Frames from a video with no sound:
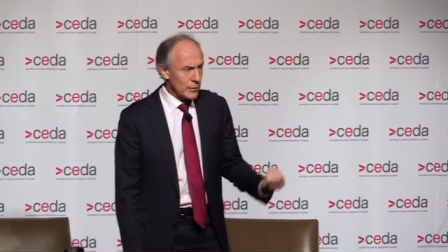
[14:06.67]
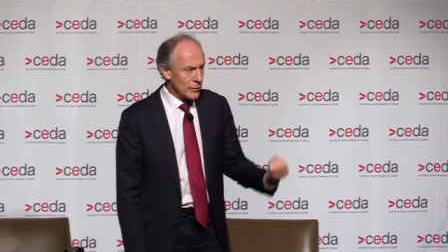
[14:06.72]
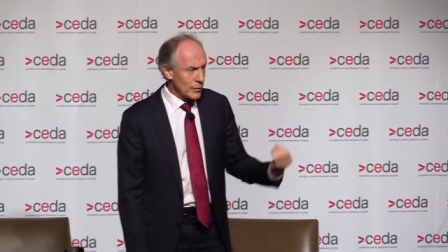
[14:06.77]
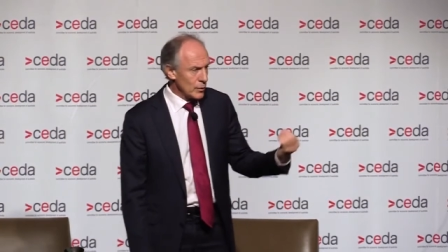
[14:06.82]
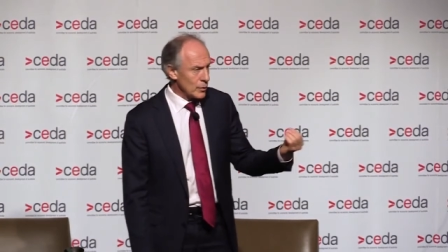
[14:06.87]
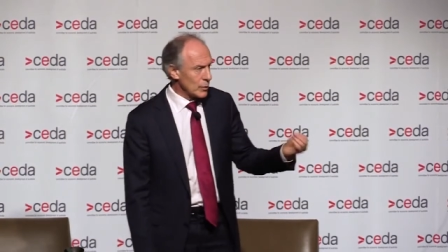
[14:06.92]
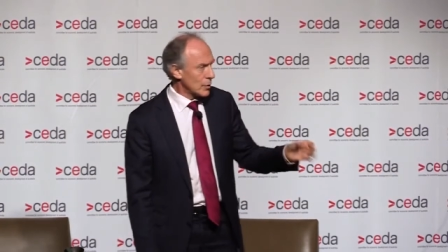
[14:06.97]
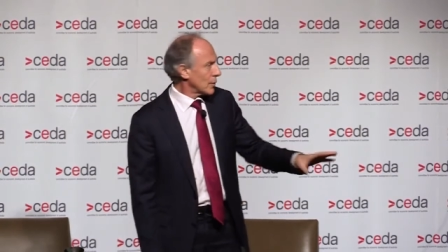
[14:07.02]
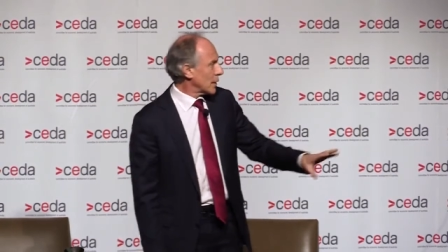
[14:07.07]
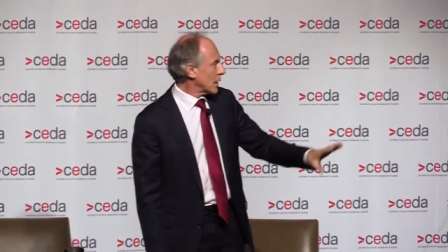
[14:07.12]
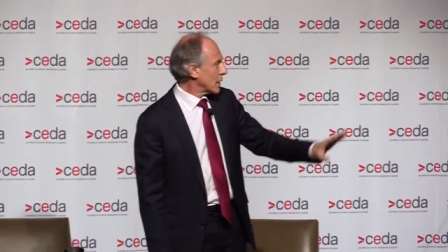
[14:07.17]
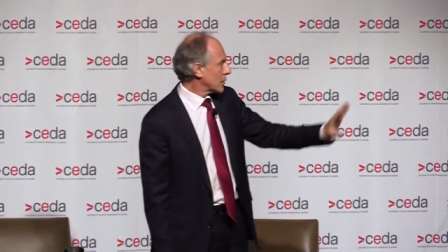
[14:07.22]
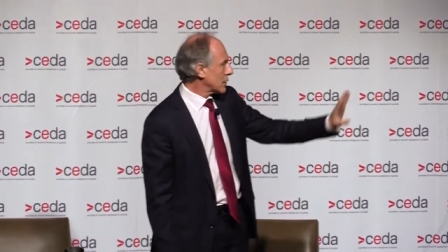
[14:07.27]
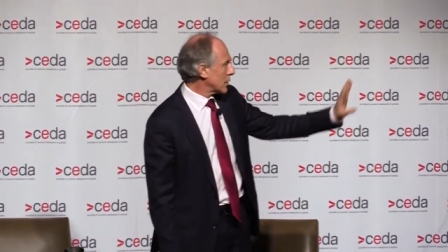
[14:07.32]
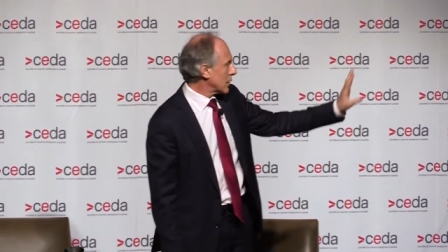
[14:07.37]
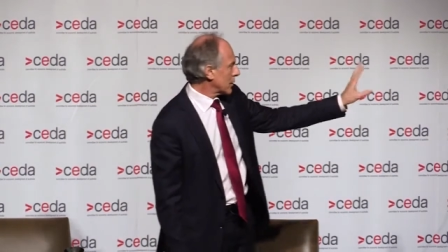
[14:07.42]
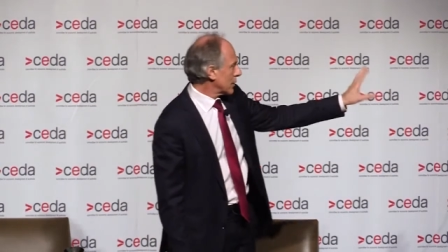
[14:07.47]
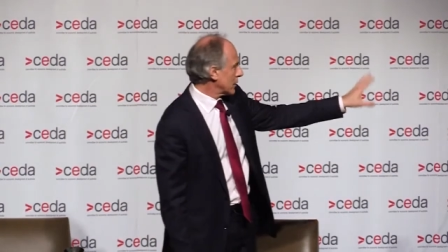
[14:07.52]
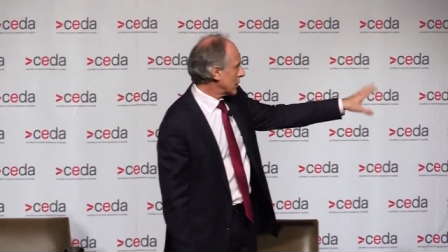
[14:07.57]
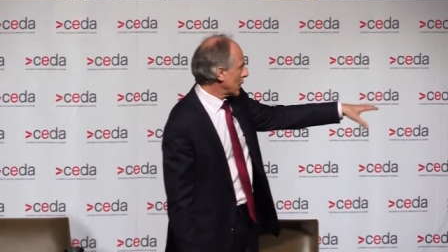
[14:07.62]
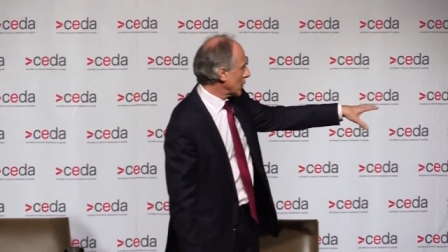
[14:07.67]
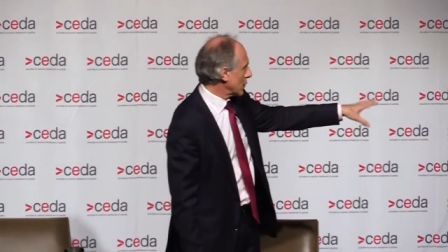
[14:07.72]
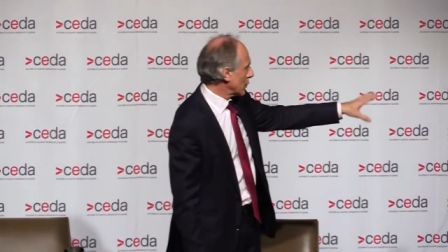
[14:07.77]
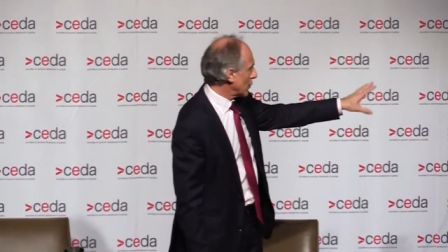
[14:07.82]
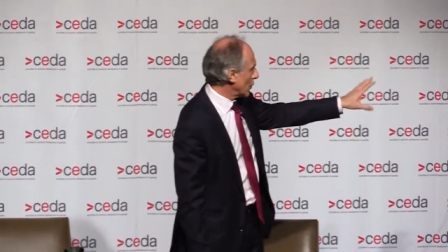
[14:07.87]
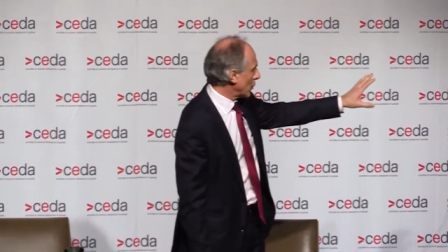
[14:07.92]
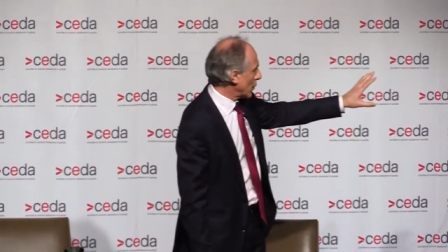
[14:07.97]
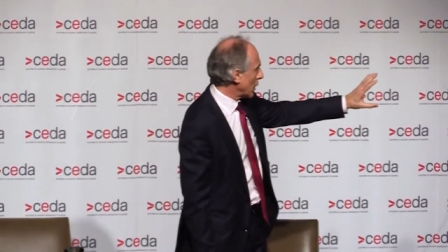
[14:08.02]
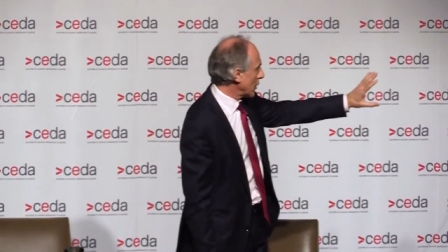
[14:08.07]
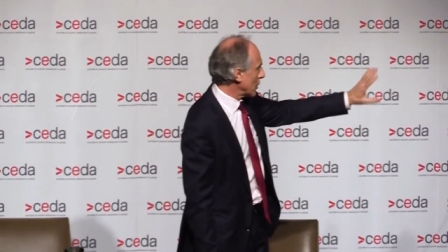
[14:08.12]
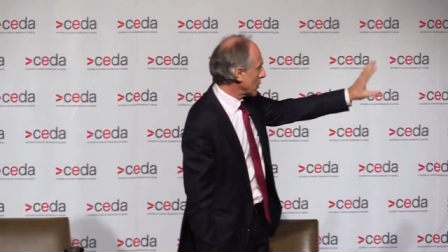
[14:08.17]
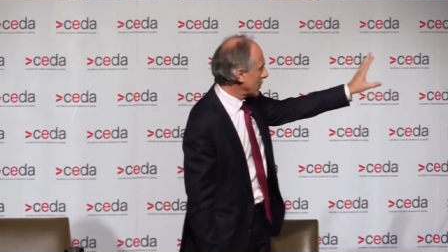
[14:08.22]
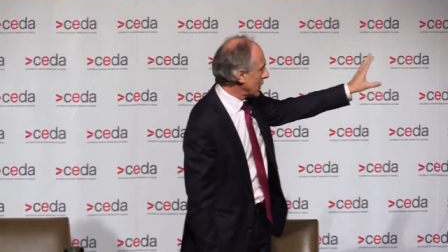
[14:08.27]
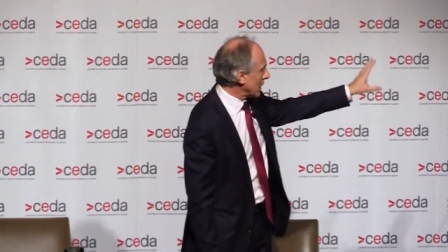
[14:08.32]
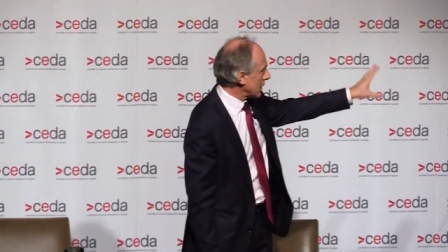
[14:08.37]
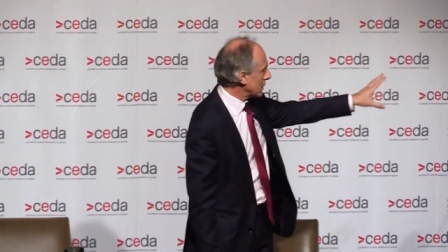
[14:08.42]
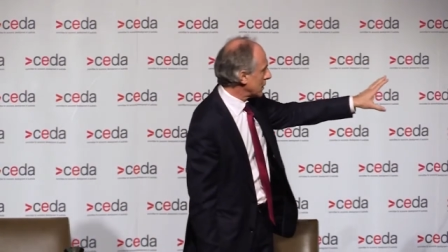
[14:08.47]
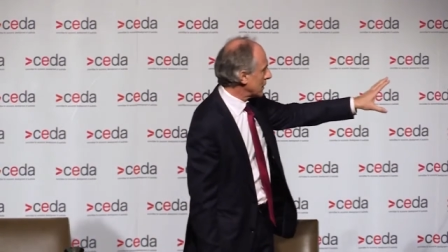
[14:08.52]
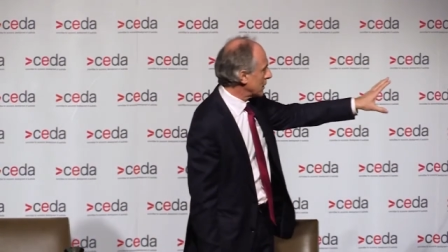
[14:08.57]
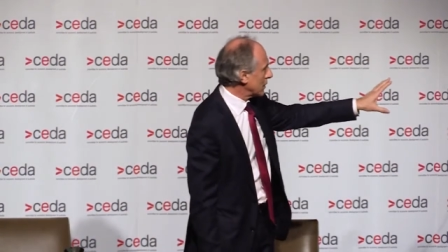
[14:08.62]
If you look around, don't worry
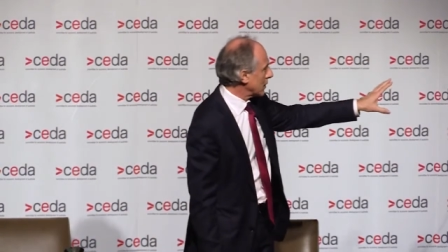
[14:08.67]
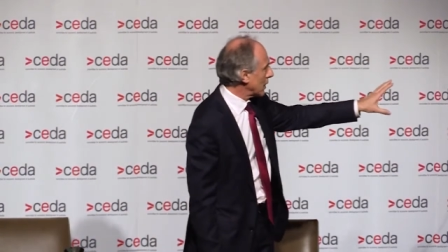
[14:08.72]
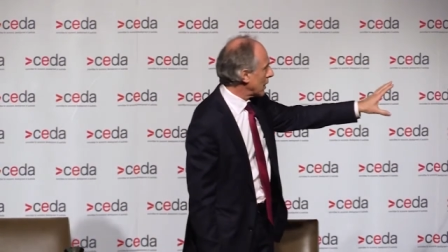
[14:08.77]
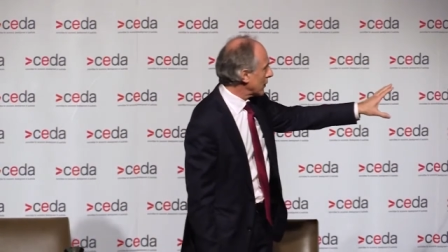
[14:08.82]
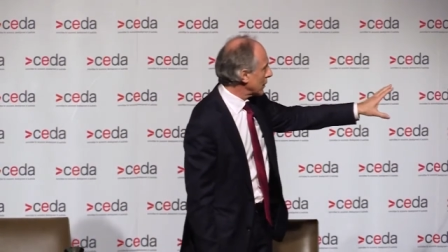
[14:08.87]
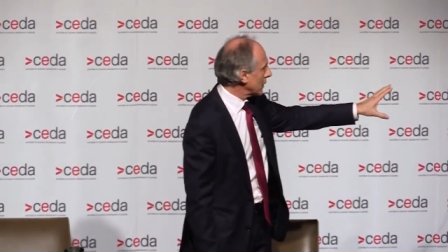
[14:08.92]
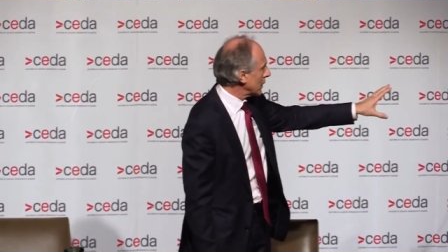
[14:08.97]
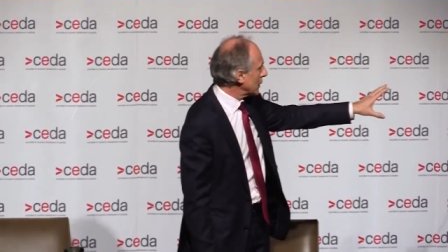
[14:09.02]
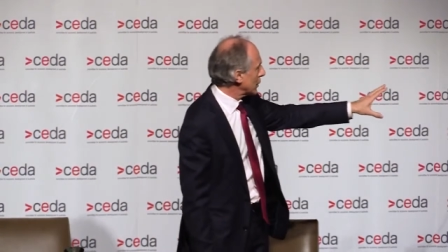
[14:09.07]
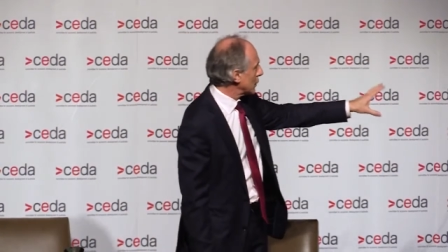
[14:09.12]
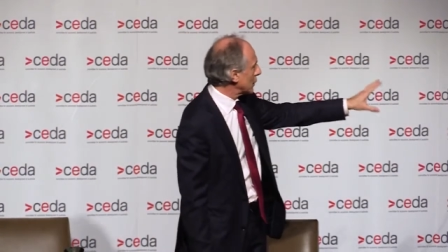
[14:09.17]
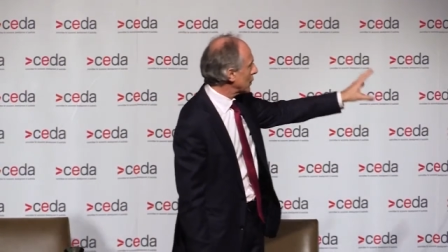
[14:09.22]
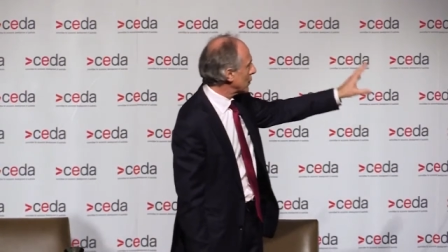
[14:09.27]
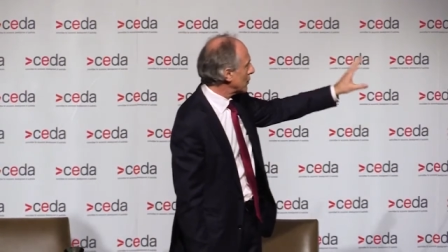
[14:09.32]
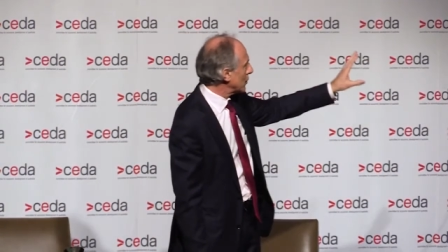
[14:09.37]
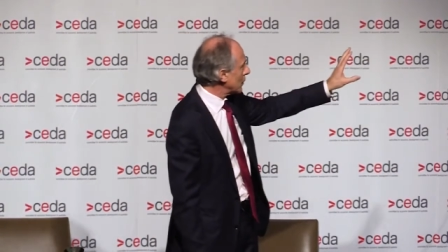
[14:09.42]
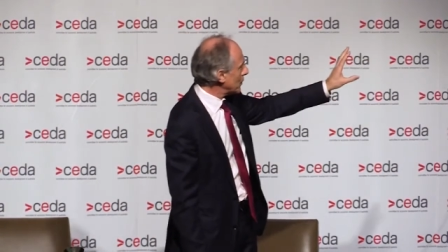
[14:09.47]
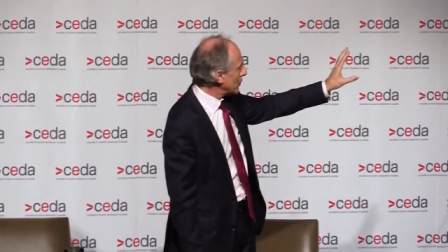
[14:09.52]
about diving into it,